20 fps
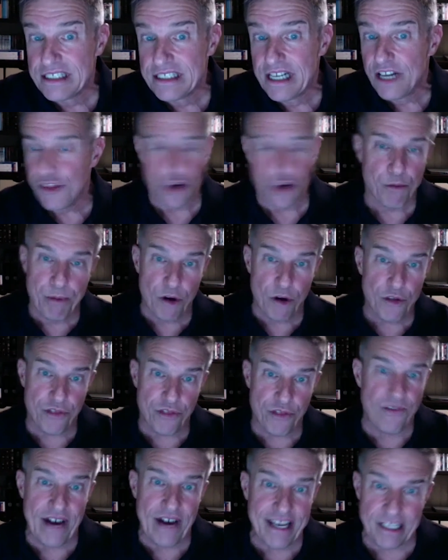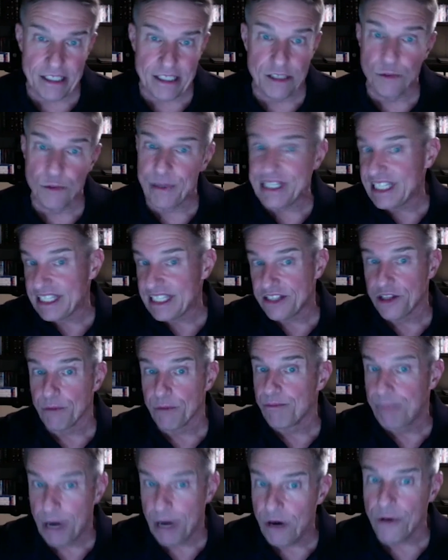they're both vital we need them
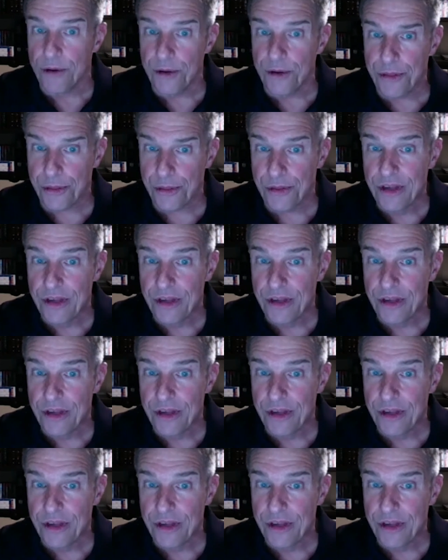both